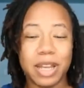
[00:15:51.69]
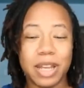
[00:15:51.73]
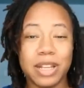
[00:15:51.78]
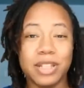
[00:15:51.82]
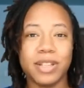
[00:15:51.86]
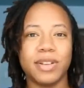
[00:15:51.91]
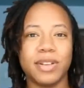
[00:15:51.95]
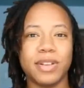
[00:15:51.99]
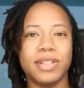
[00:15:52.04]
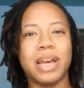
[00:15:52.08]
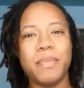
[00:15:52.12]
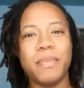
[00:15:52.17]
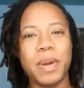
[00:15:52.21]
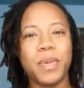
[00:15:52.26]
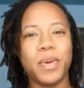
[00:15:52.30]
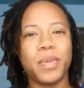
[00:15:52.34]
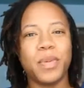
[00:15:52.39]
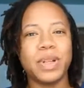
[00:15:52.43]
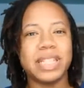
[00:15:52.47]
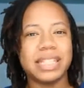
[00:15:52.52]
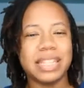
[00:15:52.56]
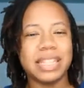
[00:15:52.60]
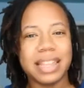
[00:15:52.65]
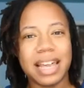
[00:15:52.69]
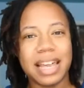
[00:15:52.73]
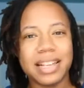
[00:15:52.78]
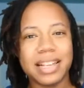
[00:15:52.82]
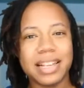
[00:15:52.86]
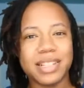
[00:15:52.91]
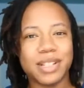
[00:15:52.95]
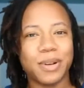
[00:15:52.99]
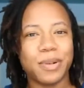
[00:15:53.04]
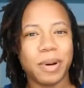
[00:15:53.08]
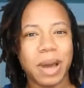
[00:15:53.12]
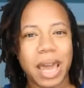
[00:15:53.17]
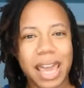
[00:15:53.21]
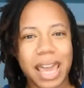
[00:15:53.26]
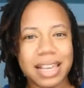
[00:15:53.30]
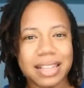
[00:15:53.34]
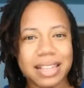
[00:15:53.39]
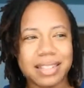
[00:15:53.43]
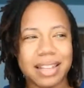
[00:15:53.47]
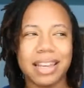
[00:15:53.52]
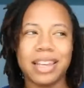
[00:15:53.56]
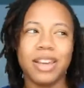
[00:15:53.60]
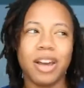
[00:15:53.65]
And so some people would see that as a waste.
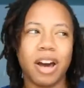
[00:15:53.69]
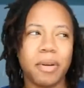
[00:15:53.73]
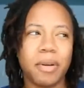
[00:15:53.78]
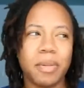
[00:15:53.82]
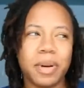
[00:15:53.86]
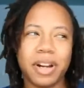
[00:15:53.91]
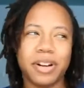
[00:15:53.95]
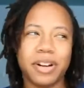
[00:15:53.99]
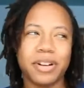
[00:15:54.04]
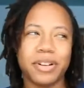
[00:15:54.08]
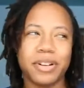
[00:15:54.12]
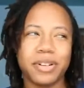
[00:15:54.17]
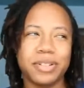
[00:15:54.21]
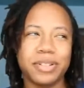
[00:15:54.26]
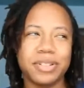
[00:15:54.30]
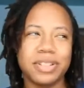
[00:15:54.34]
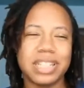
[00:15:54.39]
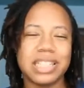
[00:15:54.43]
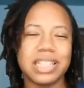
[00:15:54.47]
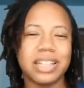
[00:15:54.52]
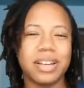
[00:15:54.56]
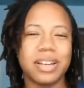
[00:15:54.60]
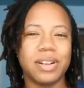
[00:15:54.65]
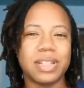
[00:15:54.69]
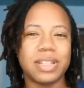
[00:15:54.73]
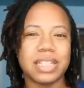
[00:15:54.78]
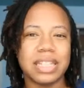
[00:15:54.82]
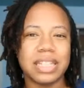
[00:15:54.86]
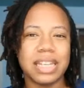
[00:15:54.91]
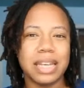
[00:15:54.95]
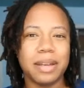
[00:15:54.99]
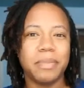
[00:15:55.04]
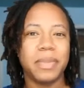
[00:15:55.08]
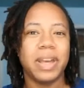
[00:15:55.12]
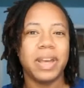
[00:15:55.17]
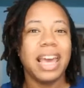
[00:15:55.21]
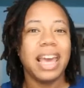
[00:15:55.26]
Like, y'all went on a cruise just to go to sleep?